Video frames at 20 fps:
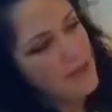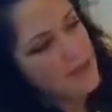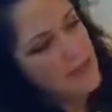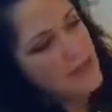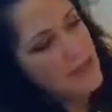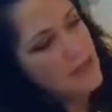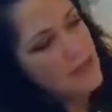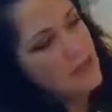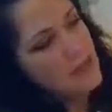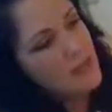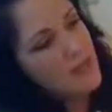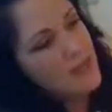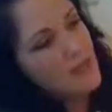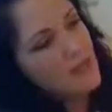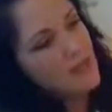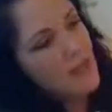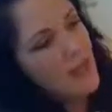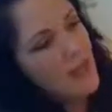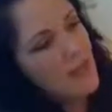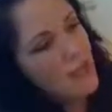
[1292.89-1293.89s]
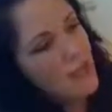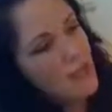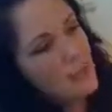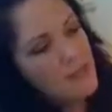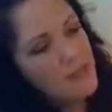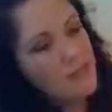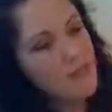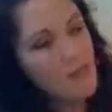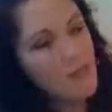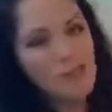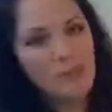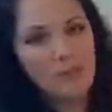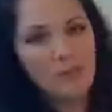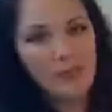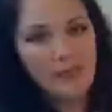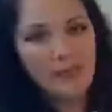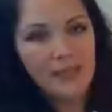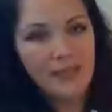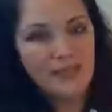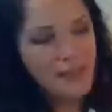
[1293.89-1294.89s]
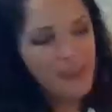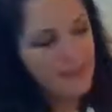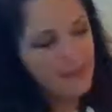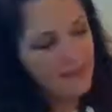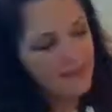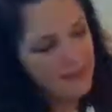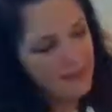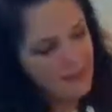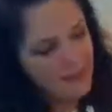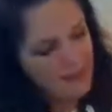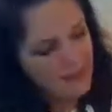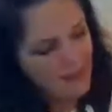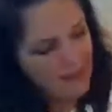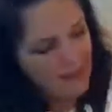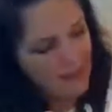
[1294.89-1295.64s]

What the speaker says: This one says, sign our petition, please.